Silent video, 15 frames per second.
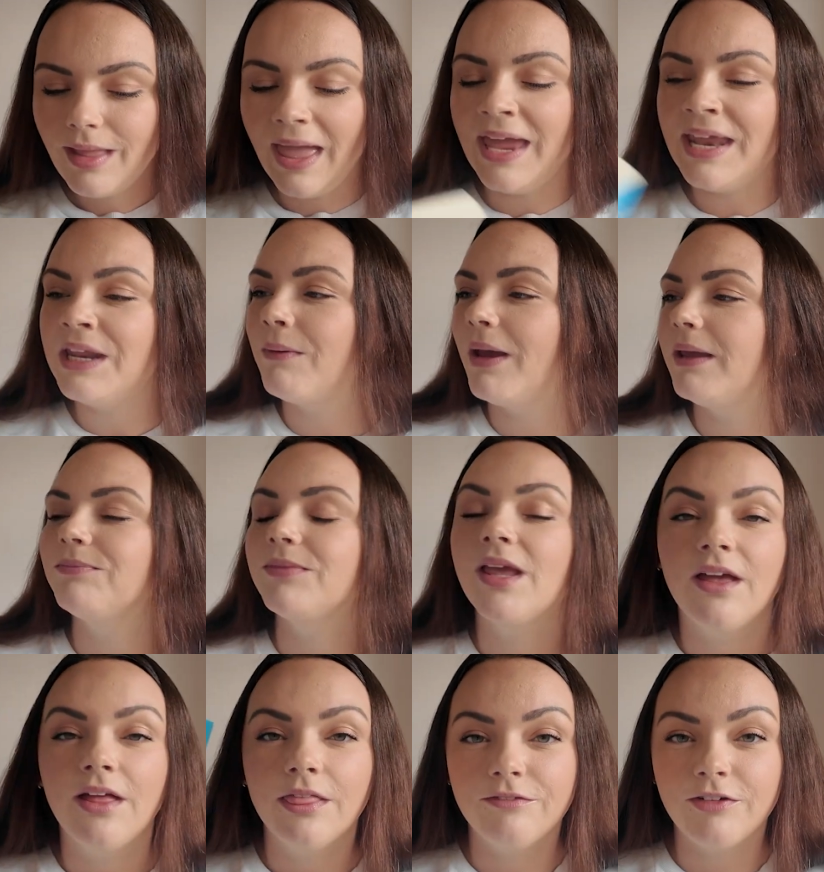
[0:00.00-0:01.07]
Anyway,
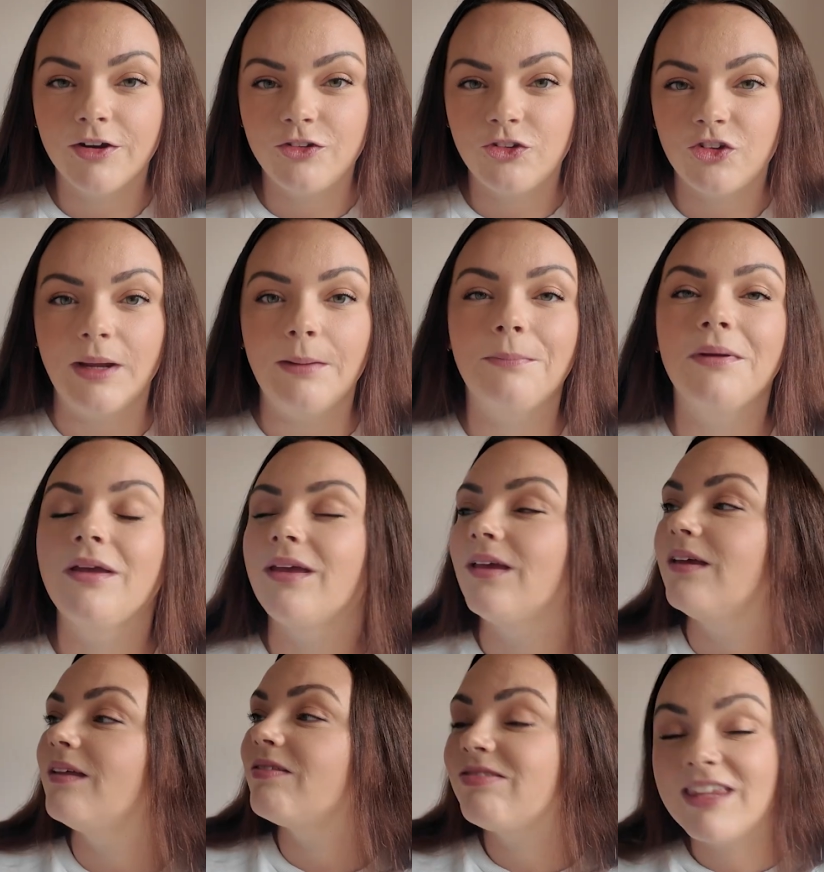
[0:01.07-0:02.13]
the road trip.
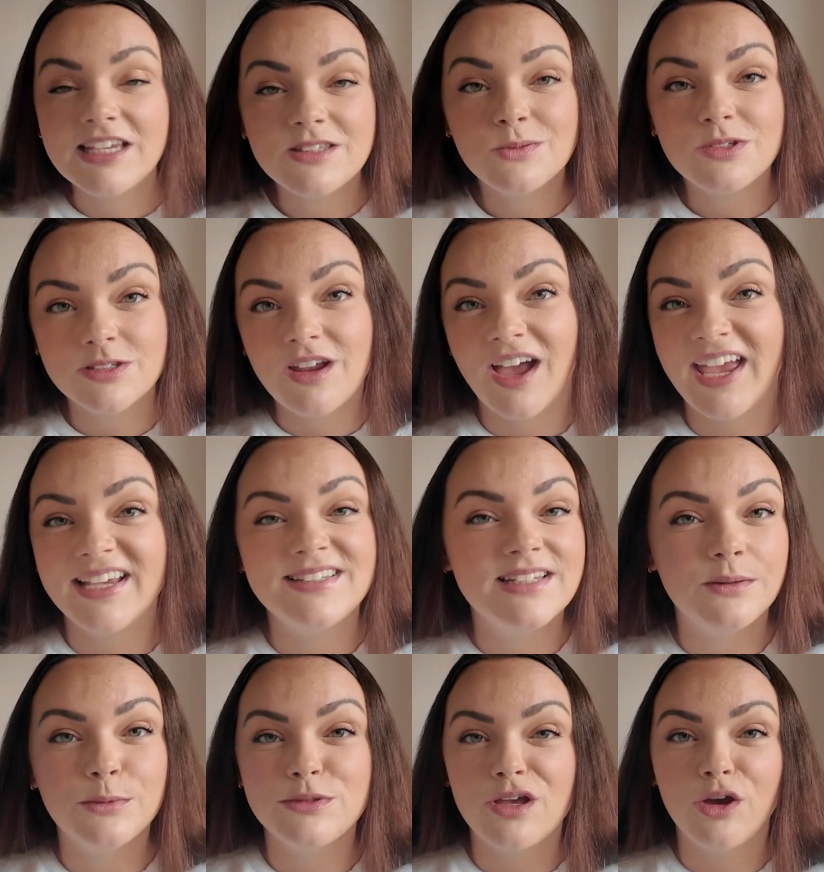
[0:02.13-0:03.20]
This was nice.
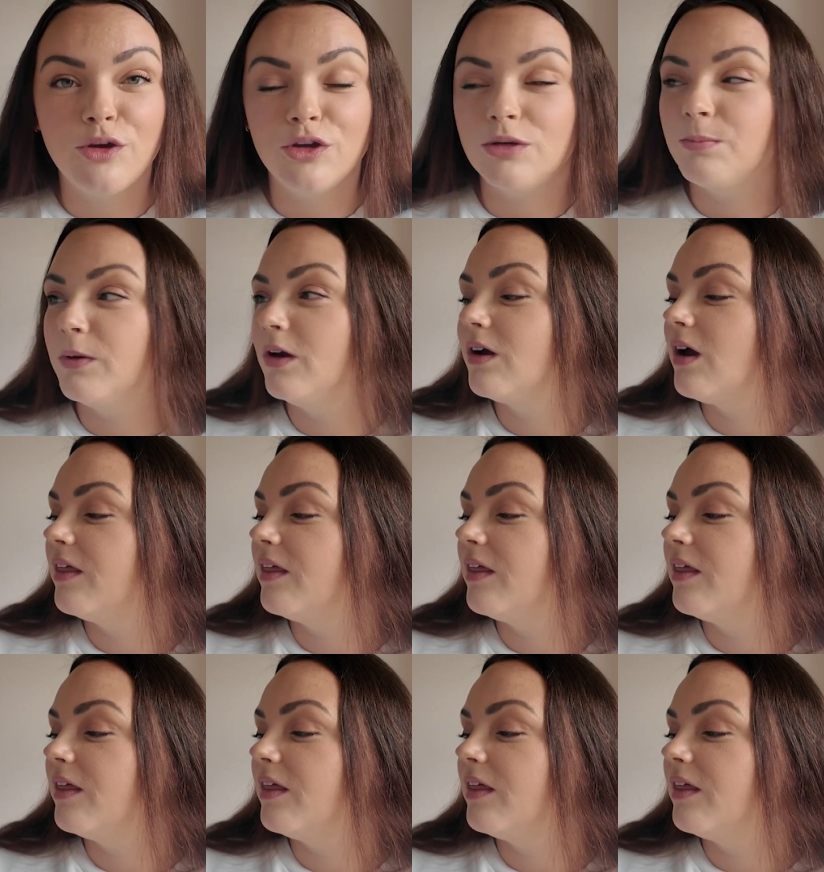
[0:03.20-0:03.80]
It was a good book.